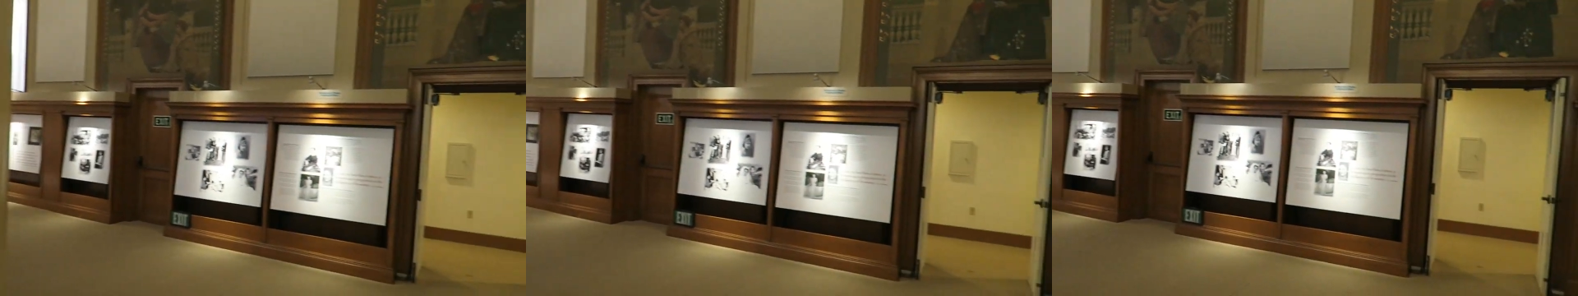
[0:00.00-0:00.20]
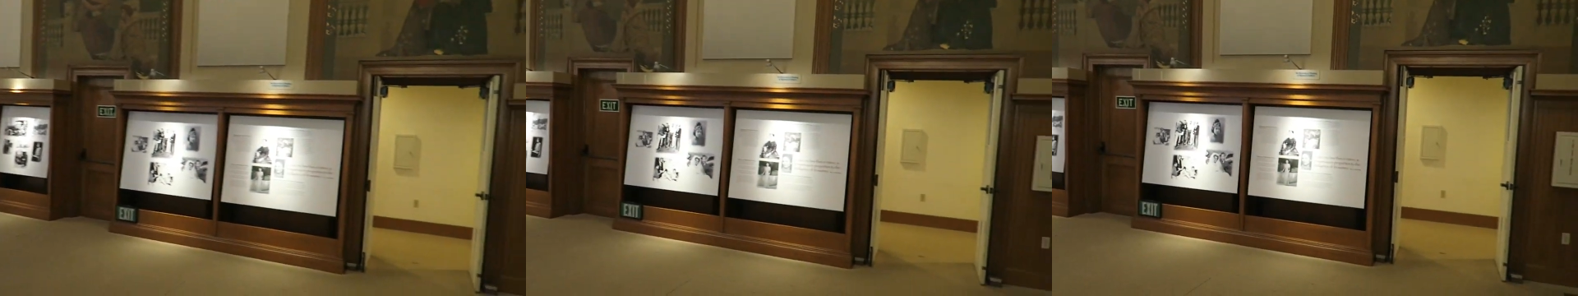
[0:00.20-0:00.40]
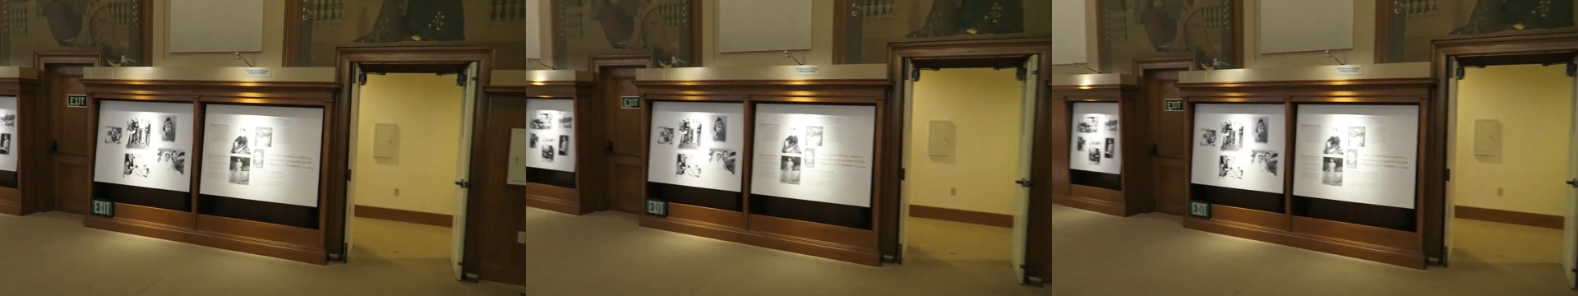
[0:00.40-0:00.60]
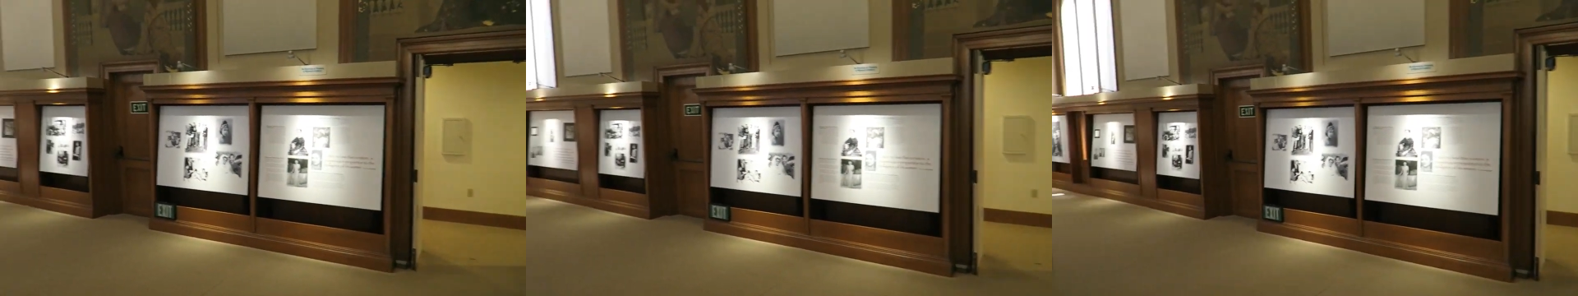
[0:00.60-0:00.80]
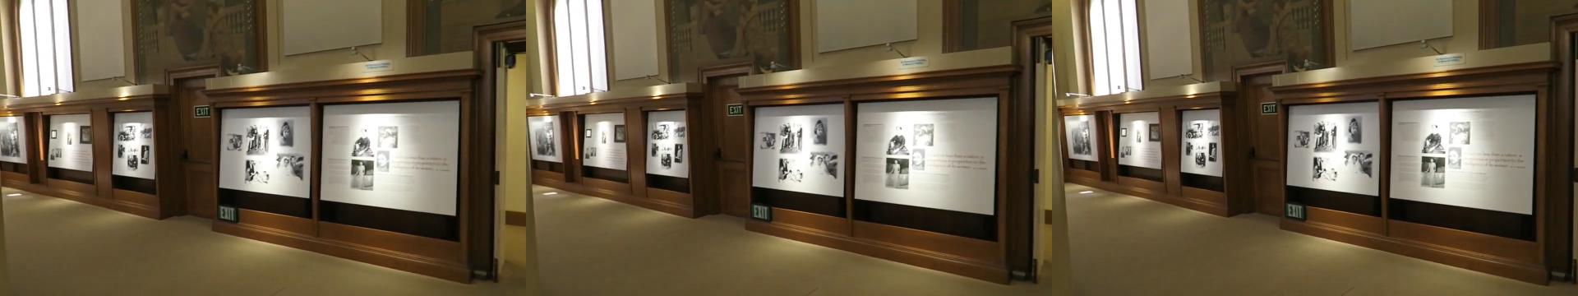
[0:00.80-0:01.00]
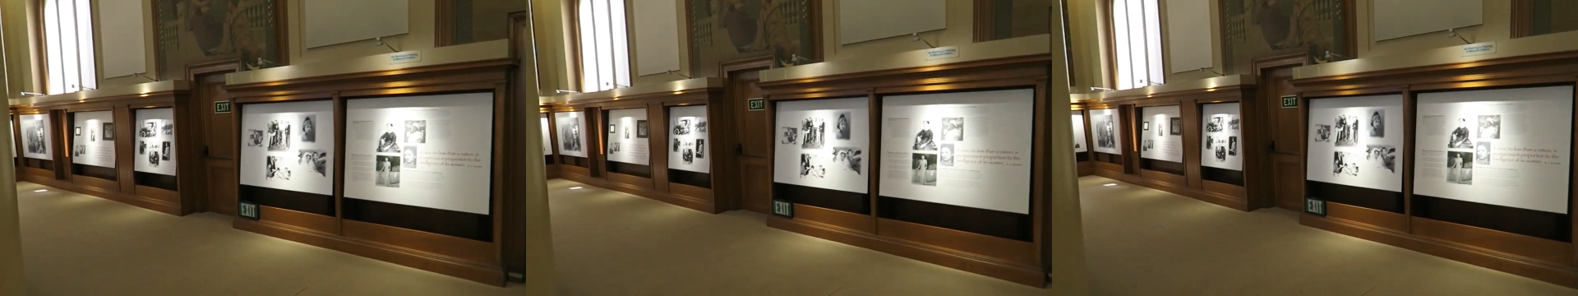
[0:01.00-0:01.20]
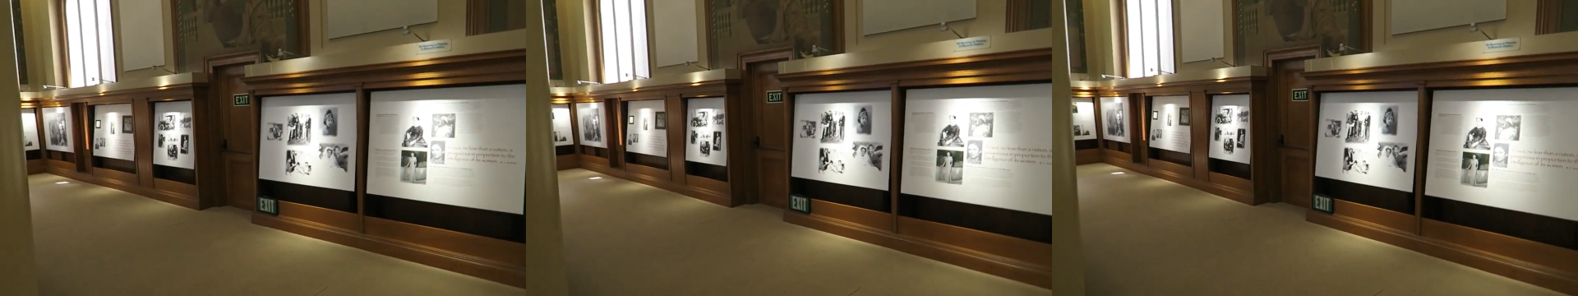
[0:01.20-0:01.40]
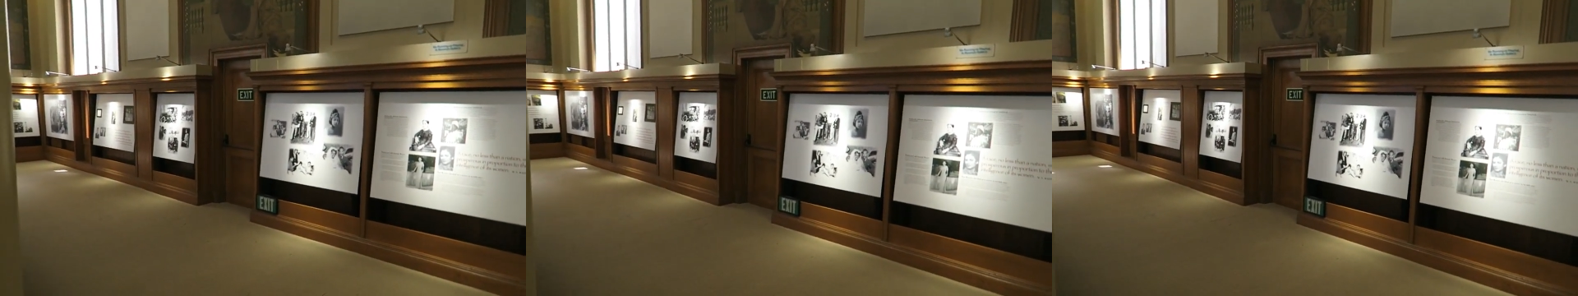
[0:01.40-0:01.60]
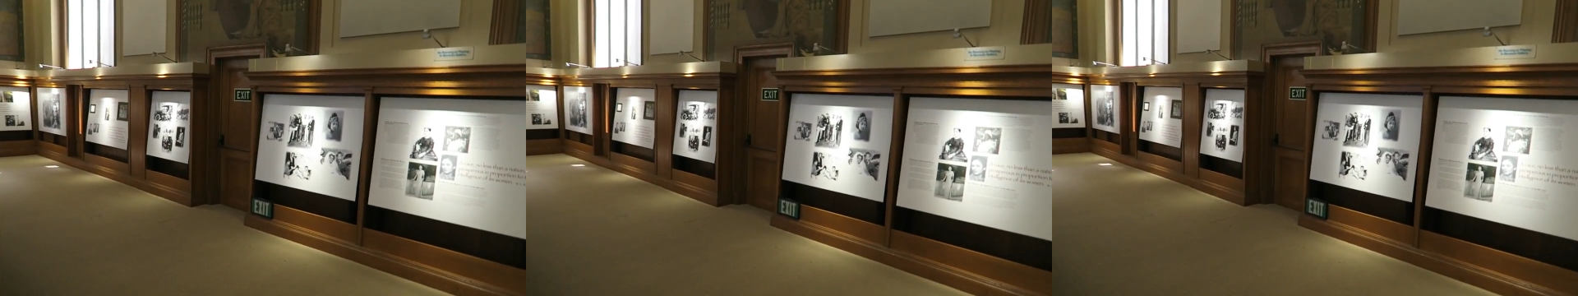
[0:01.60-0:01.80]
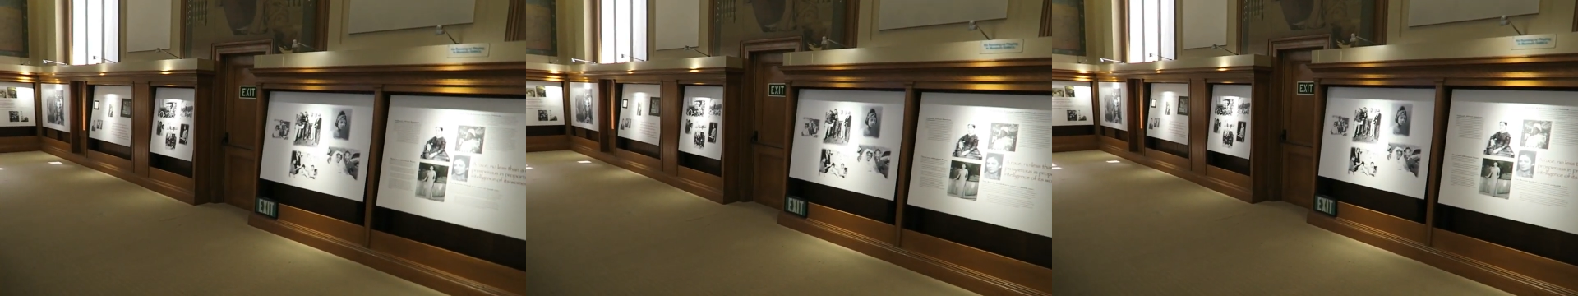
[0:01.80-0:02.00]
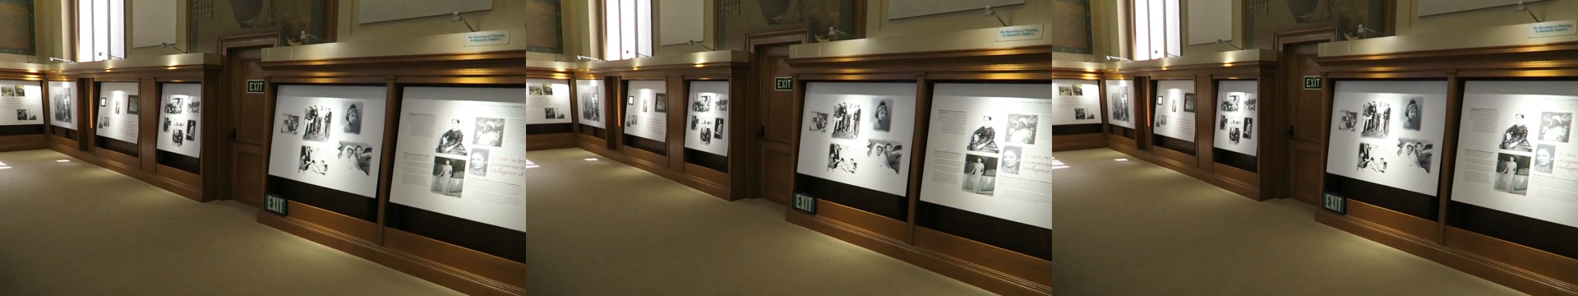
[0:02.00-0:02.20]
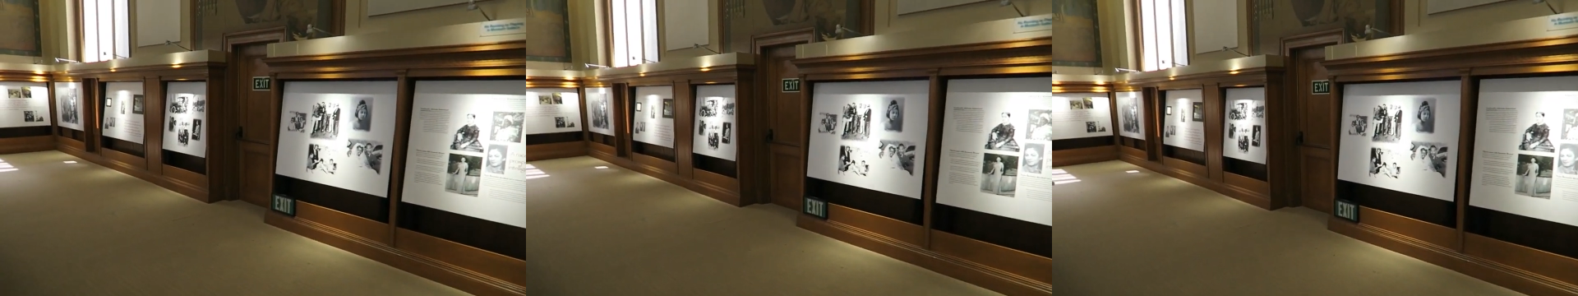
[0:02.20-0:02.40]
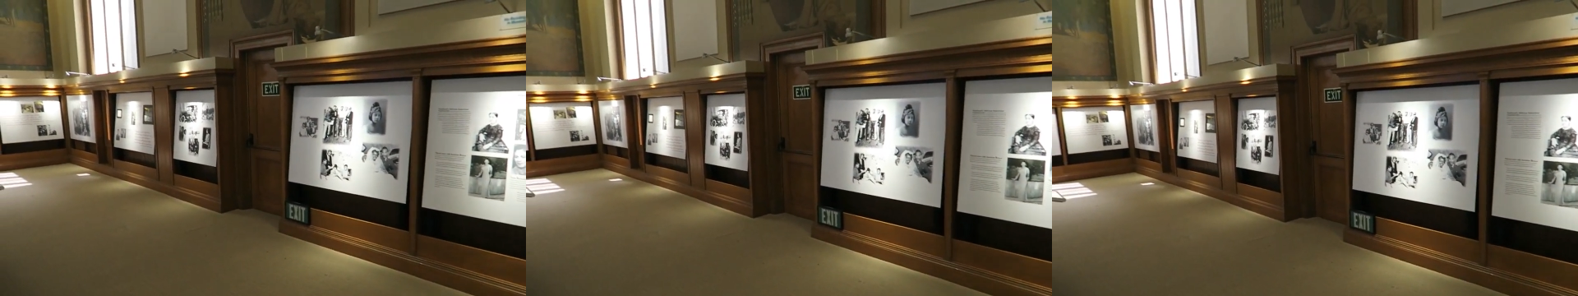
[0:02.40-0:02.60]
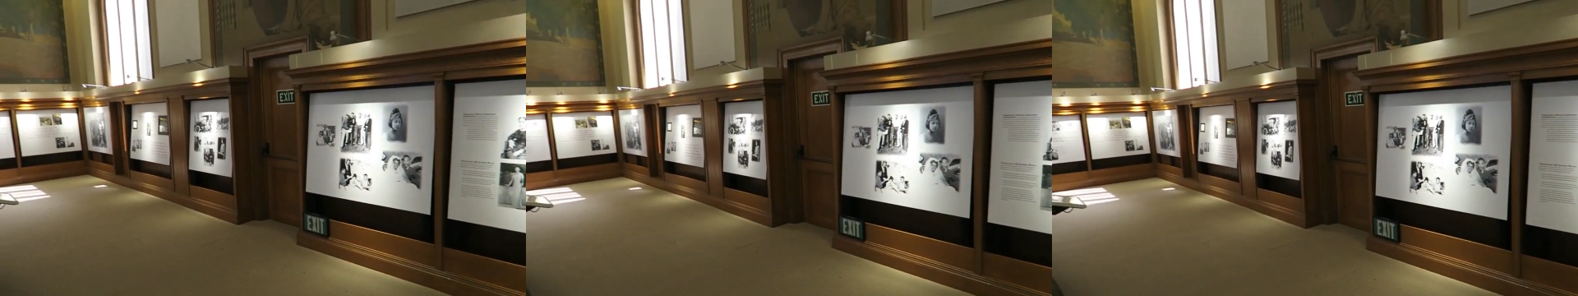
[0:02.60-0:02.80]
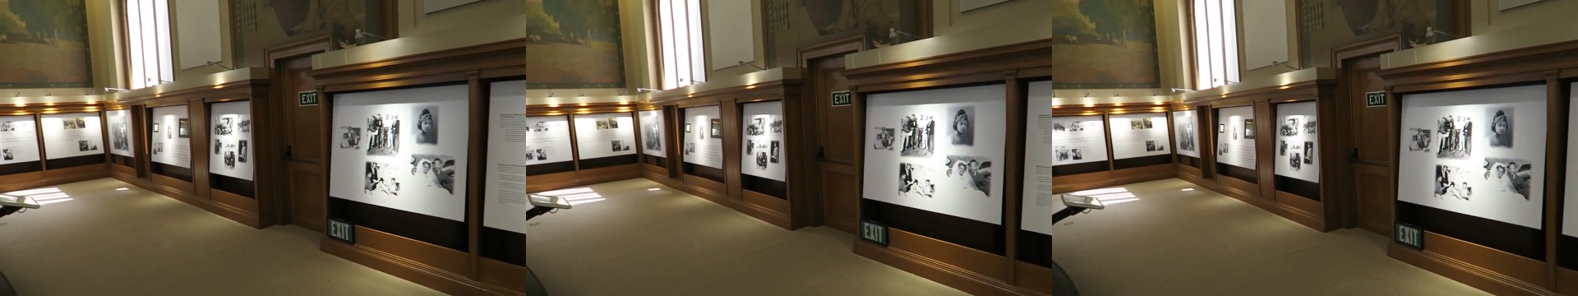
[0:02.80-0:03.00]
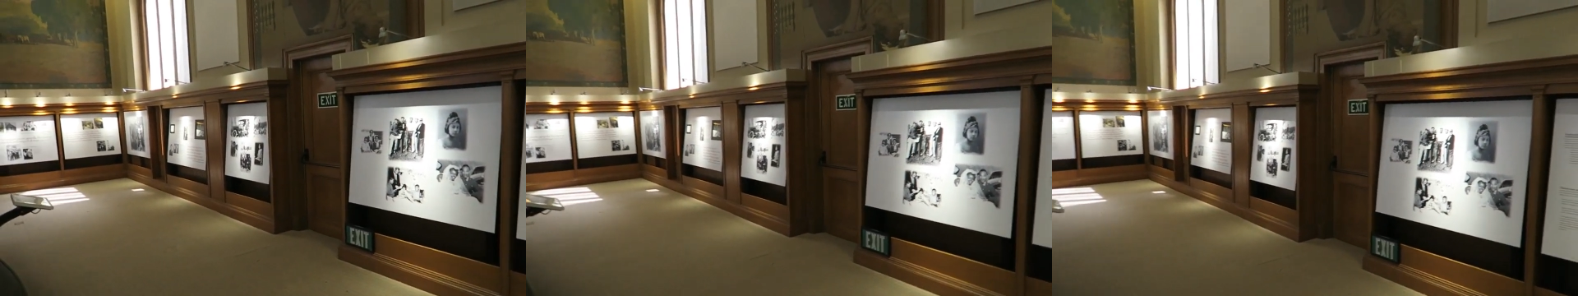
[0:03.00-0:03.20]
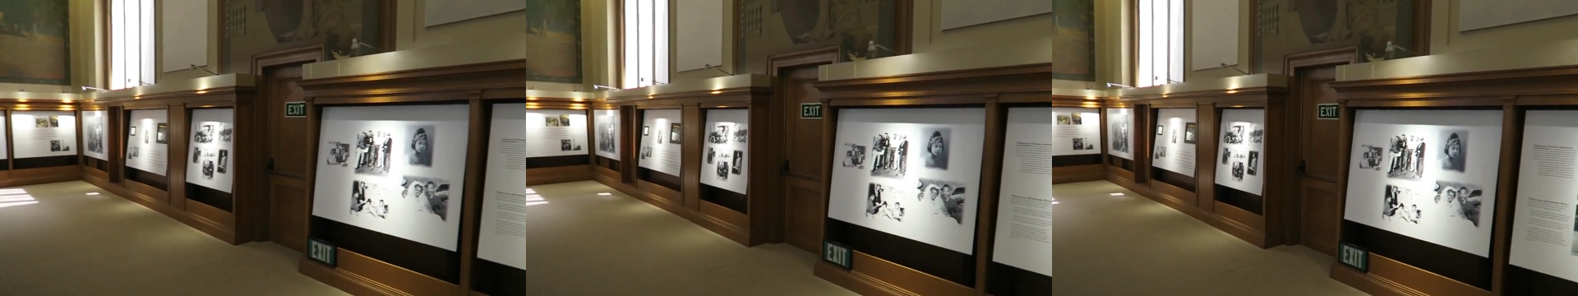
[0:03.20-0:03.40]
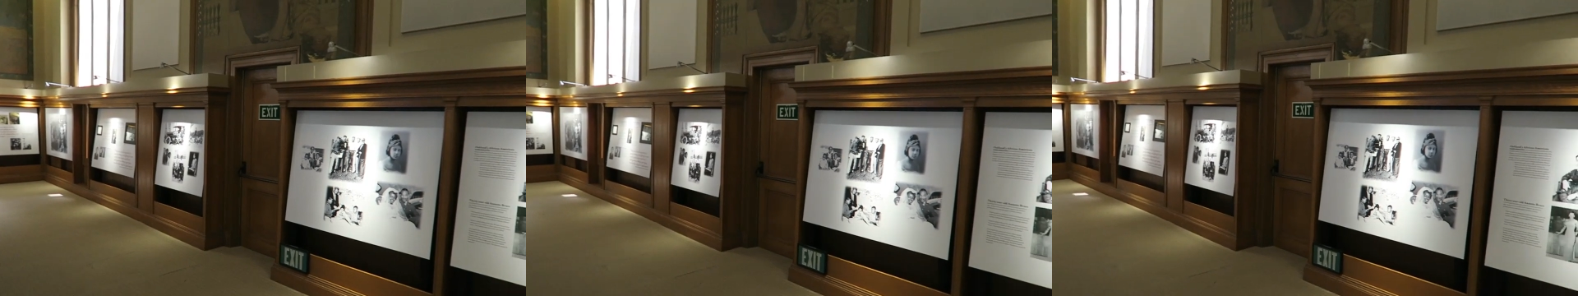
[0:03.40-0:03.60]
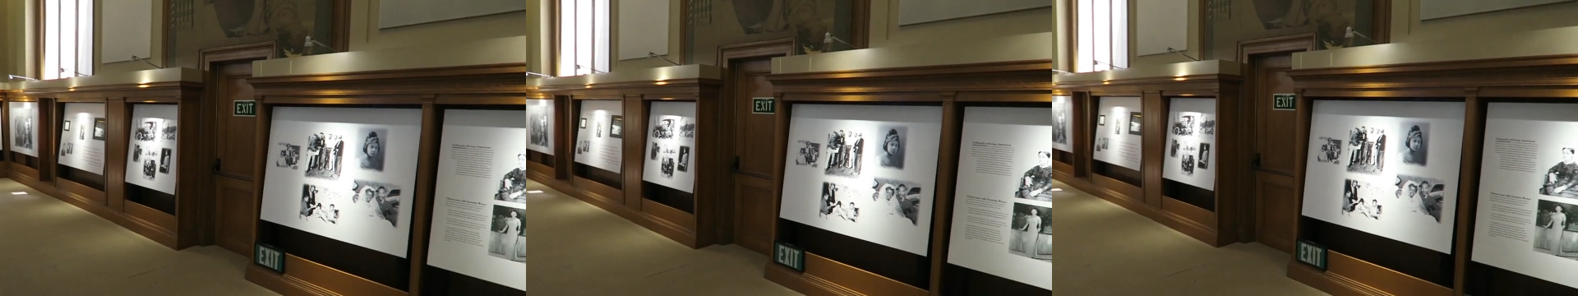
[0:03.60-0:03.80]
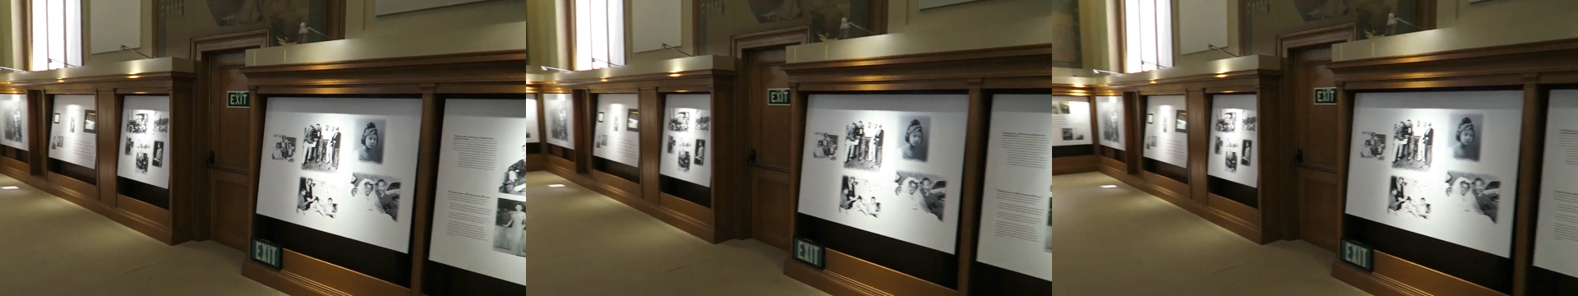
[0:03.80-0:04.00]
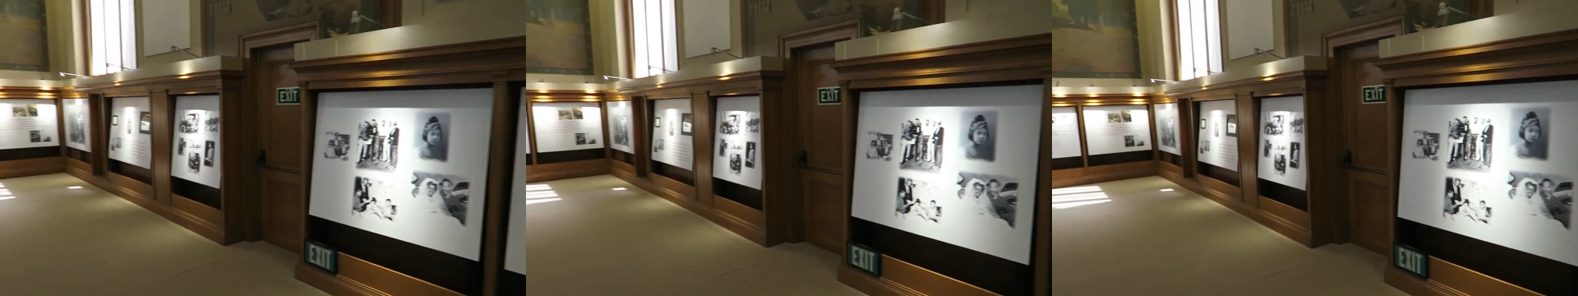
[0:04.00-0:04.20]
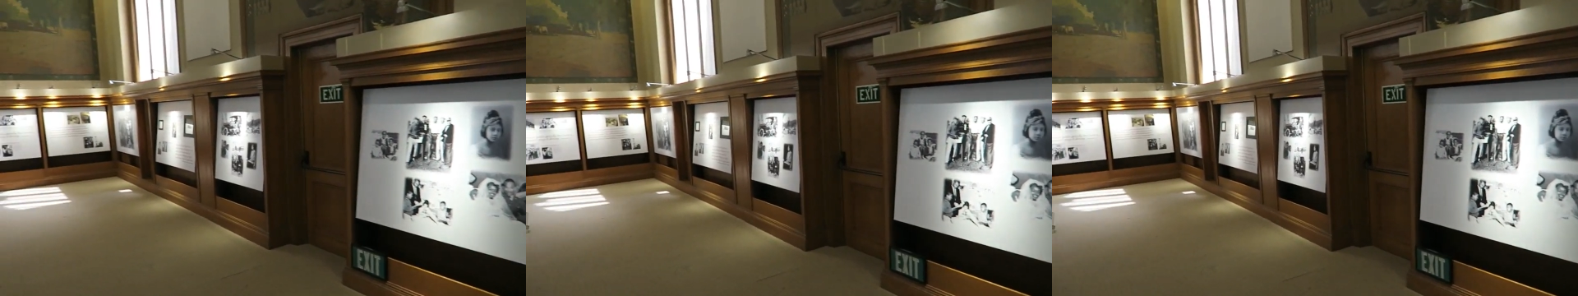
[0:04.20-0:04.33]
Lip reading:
[unreadable: no face in view]